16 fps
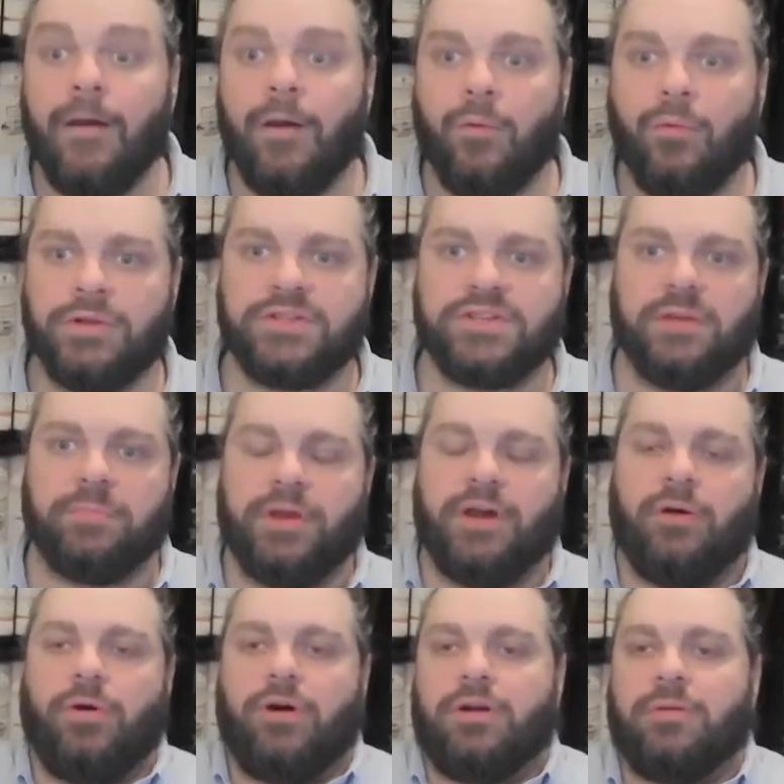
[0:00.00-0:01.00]
What's up,
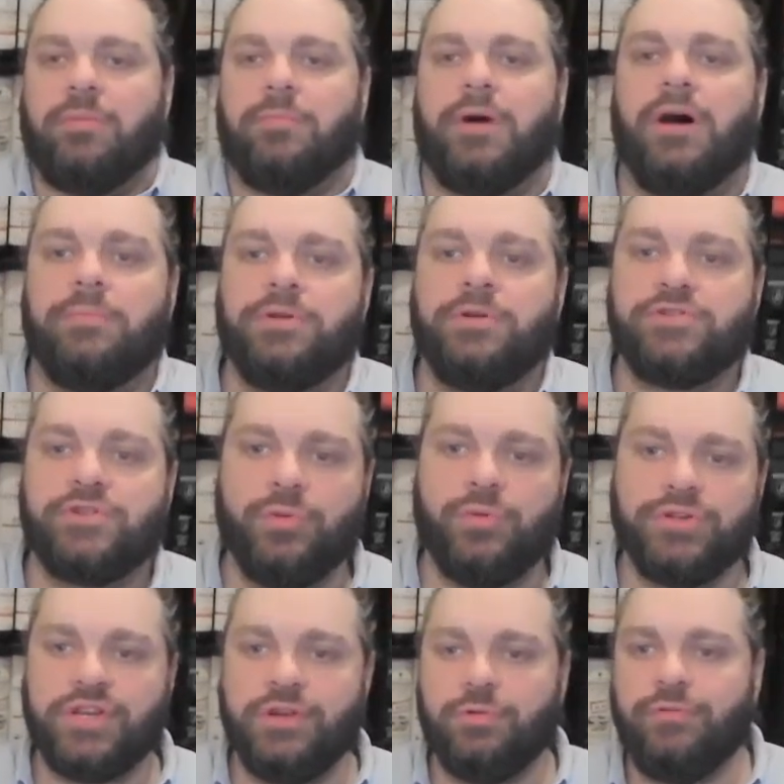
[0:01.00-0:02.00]
y'all? Welcome to Malt Muser
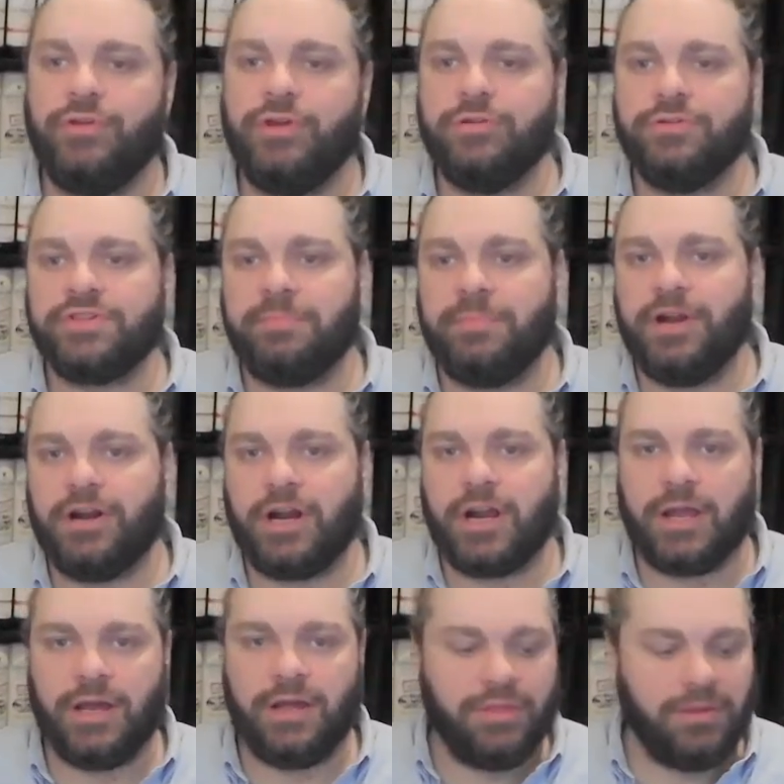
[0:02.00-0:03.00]
Whiskey Reviews. I'm
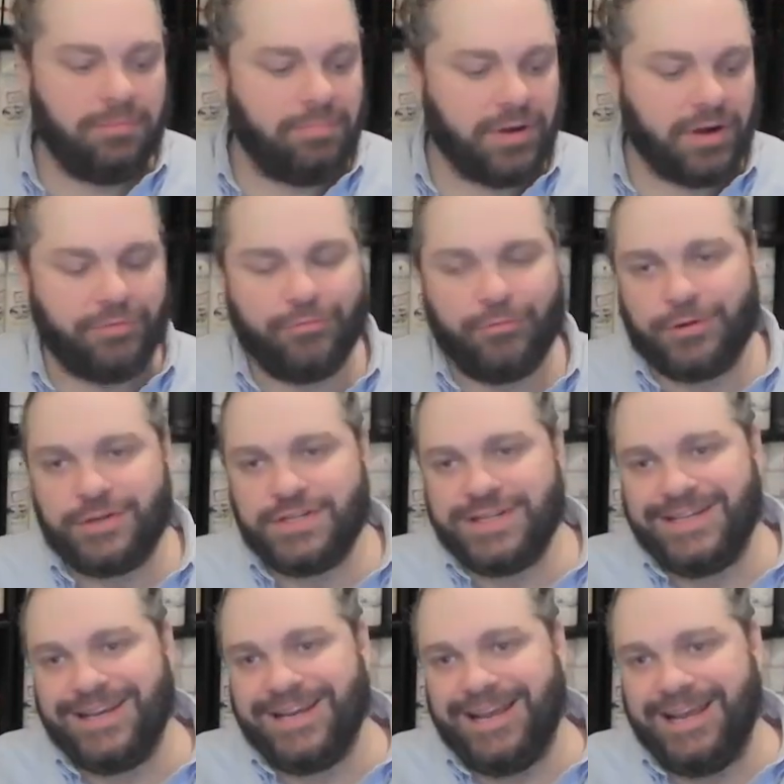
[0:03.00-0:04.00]
Eric on the bar for
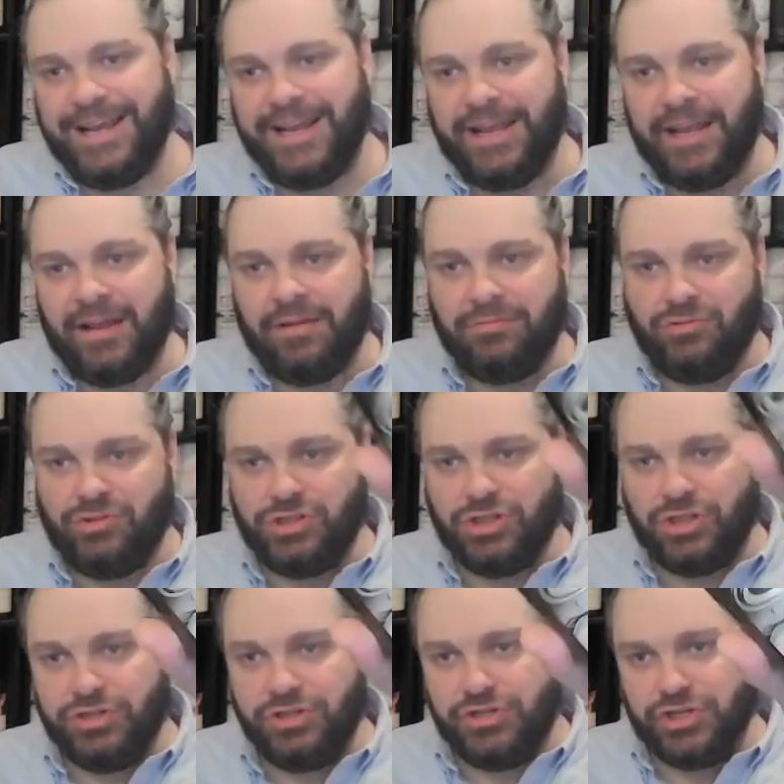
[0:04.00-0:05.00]
today.
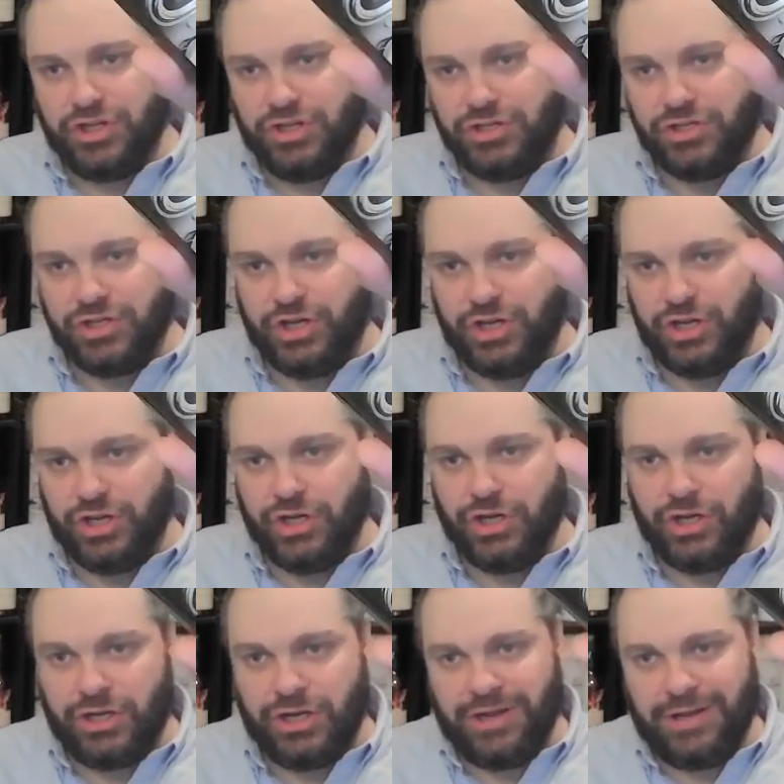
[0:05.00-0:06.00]
Dun dun
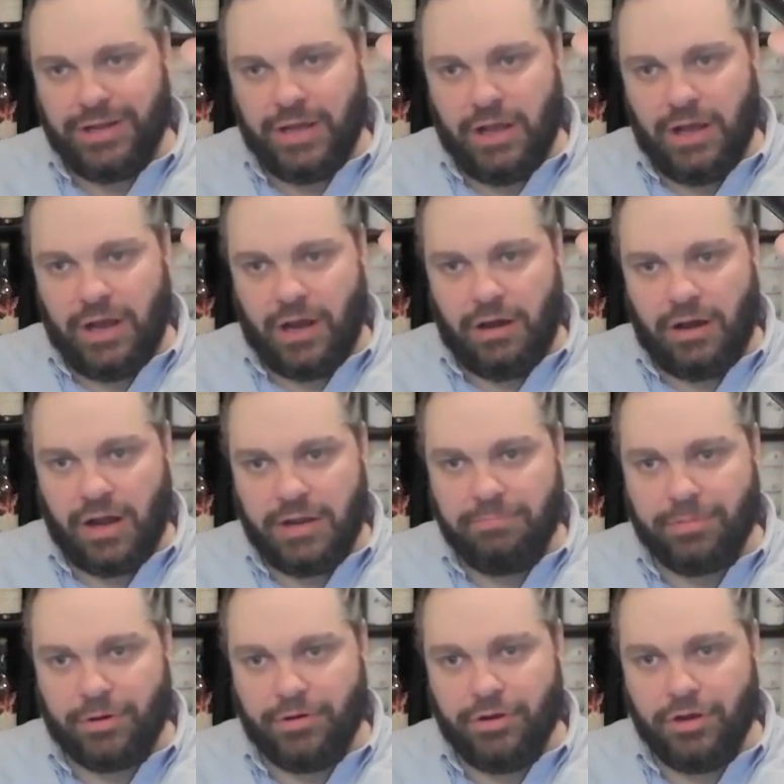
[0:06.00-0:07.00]
dun.
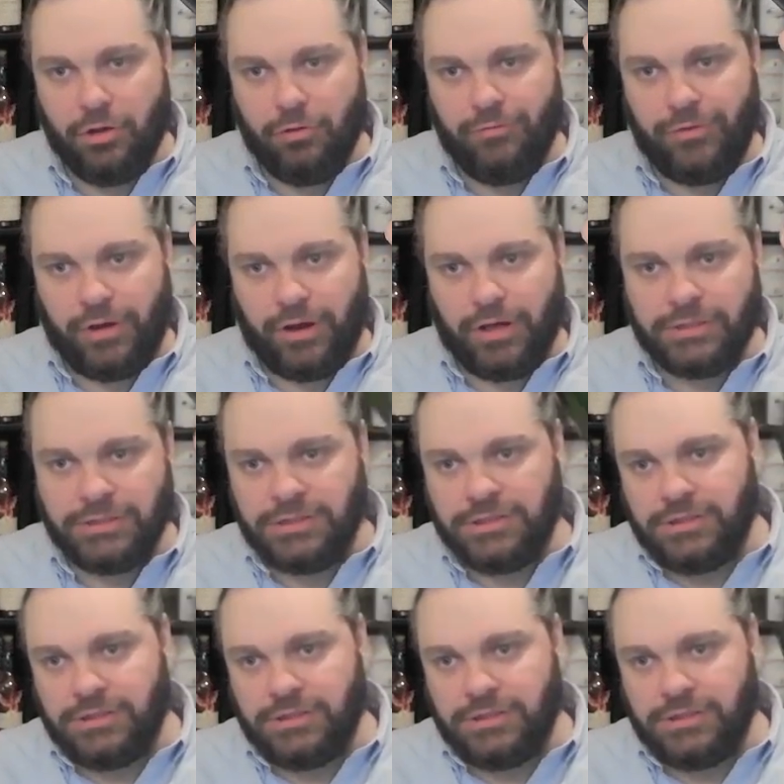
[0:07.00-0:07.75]
Hypernova.